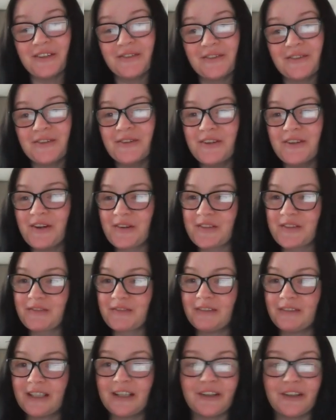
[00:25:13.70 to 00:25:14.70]
who knows
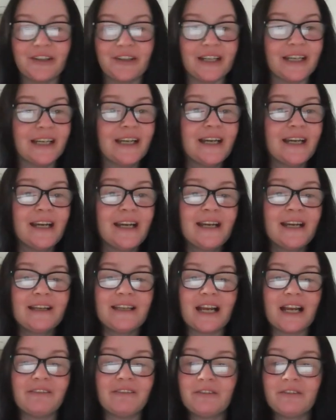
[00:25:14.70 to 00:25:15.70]
where we're going.
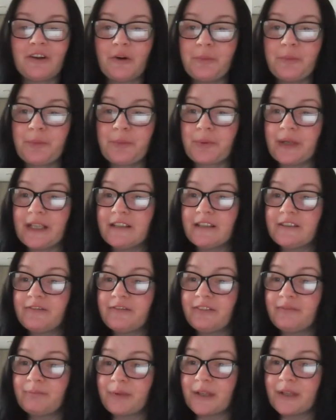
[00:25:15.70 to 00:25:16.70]
Now we've got
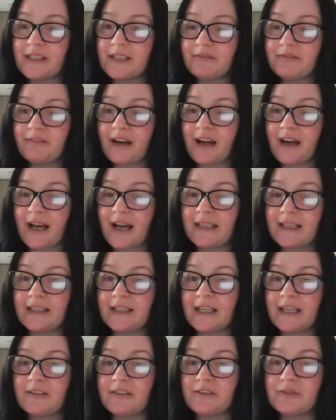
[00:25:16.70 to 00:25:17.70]
Printify.
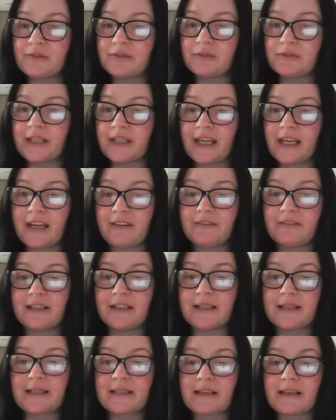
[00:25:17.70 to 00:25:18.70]
They have
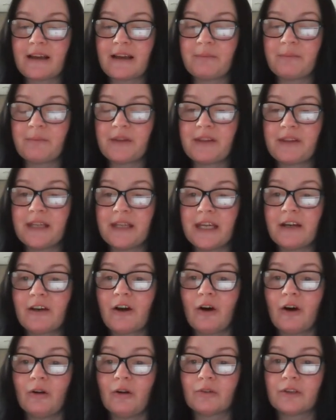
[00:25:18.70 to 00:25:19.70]
this thing
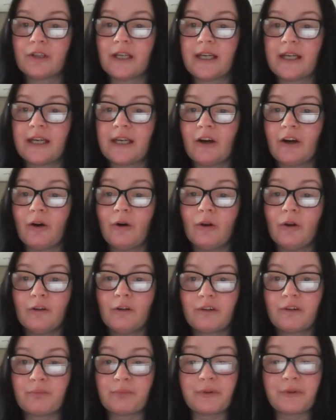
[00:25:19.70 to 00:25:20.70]
called all
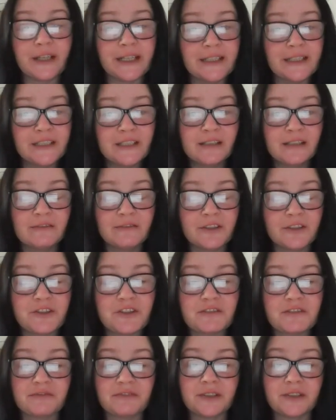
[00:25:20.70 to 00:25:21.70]
over print, which
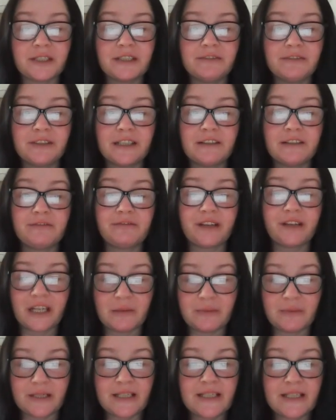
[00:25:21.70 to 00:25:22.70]
is really, really
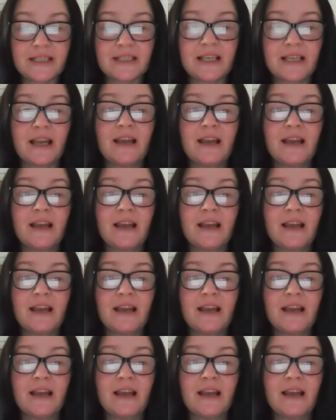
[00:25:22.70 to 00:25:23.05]
famous.